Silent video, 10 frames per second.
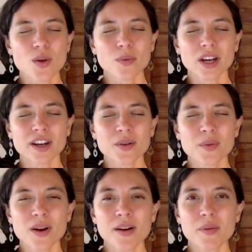We're going to
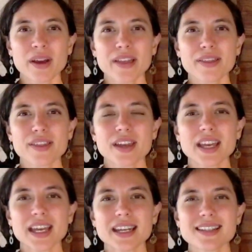work with,
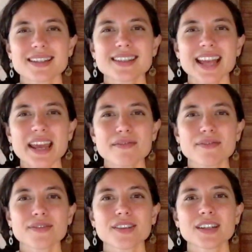it is safe
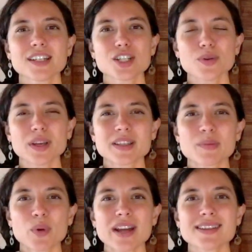to
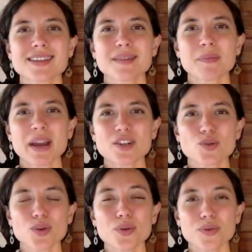express my
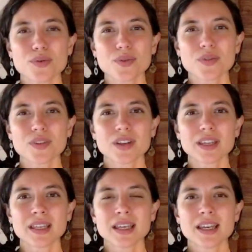truth.
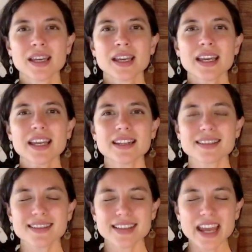It
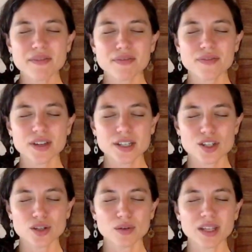is safe
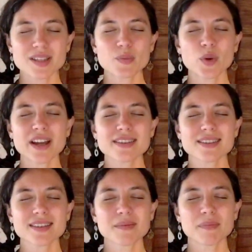to
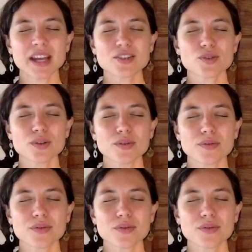express my truth.